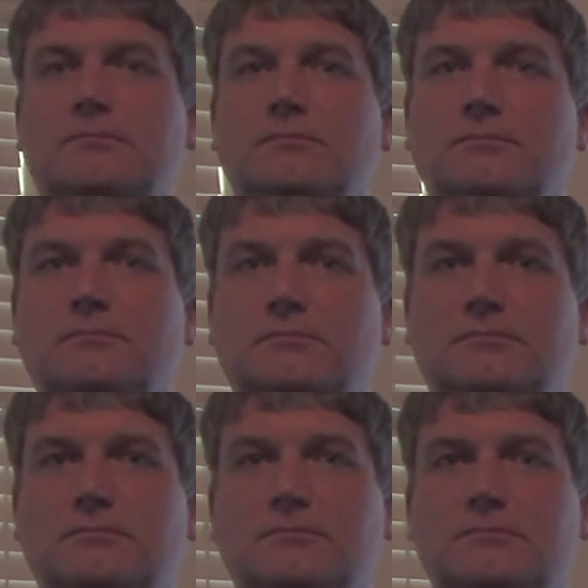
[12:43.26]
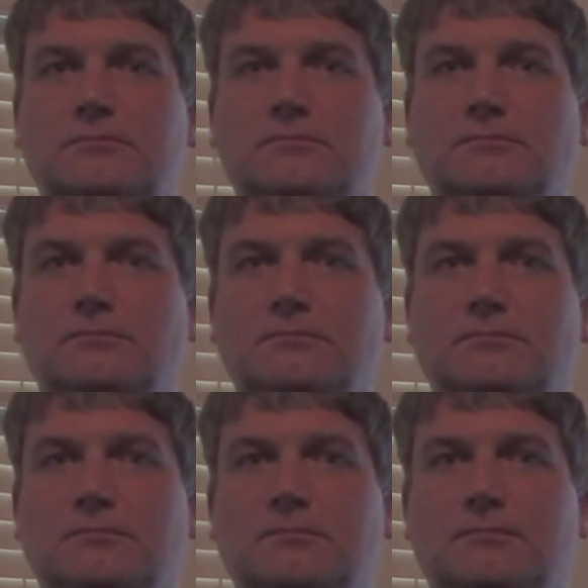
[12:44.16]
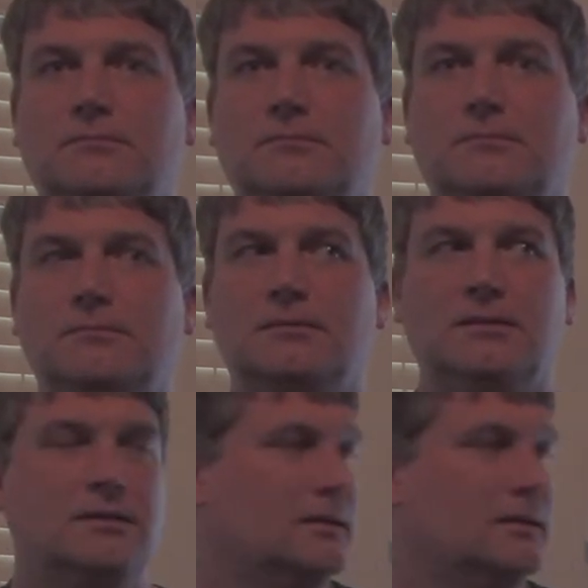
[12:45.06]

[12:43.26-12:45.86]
No one is speaking in this clip.